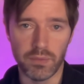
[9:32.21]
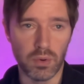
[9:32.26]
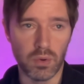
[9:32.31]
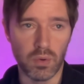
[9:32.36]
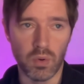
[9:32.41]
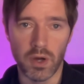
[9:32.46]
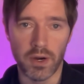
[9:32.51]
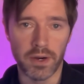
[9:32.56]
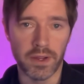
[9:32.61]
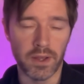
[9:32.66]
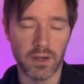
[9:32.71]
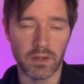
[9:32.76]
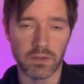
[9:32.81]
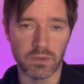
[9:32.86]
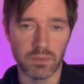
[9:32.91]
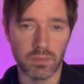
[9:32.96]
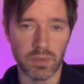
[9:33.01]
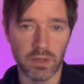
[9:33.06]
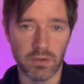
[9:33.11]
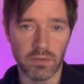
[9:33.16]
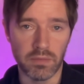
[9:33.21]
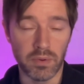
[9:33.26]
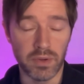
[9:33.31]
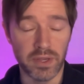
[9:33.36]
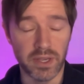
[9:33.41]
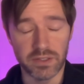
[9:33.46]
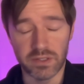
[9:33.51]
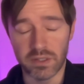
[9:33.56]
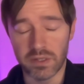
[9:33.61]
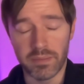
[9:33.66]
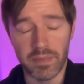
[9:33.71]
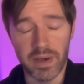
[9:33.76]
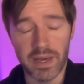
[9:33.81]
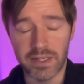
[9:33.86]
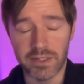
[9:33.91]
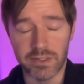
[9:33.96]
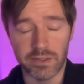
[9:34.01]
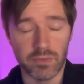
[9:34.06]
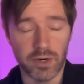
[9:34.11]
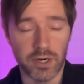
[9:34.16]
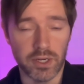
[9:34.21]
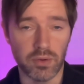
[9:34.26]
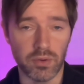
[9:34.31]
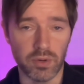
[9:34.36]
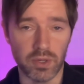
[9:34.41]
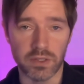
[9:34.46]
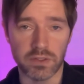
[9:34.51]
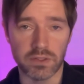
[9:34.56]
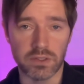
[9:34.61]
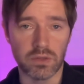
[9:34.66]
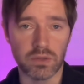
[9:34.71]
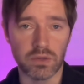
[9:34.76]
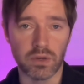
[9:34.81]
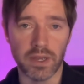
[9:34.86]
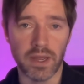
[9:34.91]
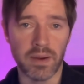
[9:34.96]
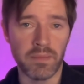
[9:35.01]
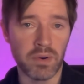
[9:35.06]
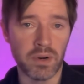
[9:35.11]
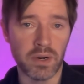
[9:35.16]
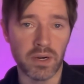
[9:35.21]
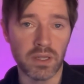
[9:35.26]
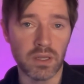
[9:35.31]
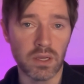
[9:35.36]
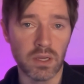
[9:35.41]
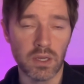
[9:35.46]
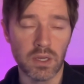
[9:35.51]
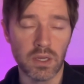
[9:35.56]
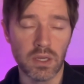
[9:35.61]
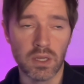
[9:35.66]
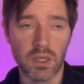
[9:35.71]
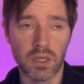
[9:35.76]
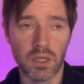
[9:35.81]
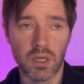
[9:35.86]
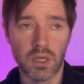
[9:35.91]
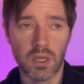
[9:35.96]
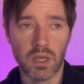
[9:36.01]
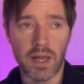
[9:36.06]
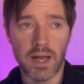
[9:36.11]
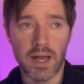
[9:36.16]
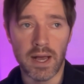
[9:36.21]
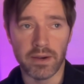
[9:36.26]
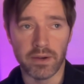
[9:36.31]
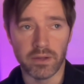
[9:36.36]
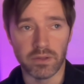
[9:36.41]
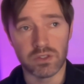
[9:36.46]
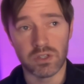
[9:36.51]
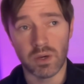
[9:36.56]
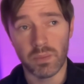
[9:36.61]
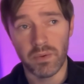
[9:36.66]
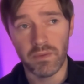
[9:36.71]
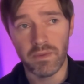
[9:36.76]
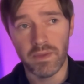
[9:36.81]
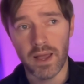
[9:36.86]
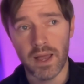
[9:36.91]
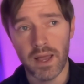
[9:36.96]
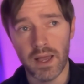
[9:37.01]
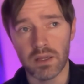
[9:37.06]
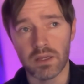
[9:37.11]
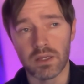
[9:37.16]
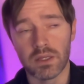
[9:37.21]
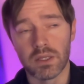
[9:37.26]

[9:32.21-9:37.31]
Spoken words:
Guardiola's unbelievable. He has an amazing record against Unai Emery. And on top of that,